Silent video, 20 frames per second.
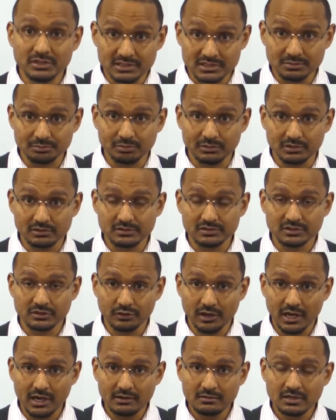principles,
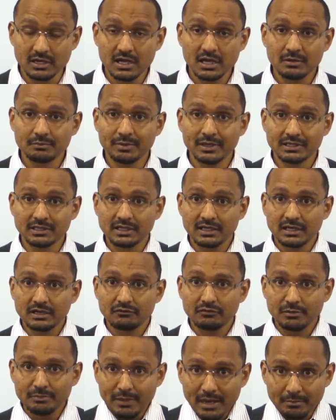okay? But
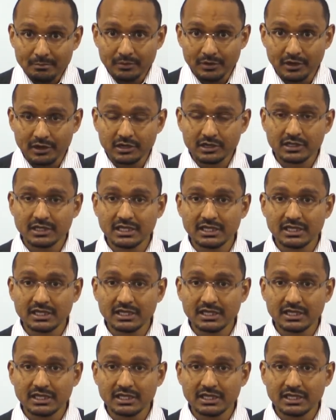remember,